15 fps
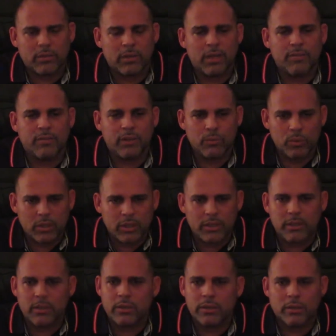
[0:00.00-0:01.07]
Lefty
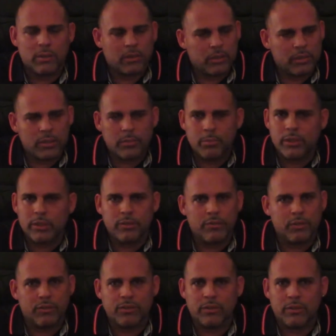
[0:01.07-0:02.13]
Willie in the B
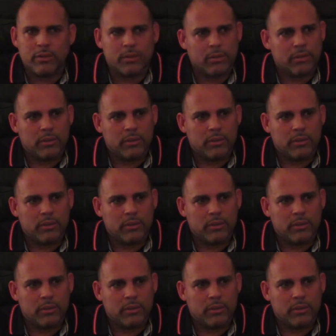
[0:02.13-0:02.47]
division.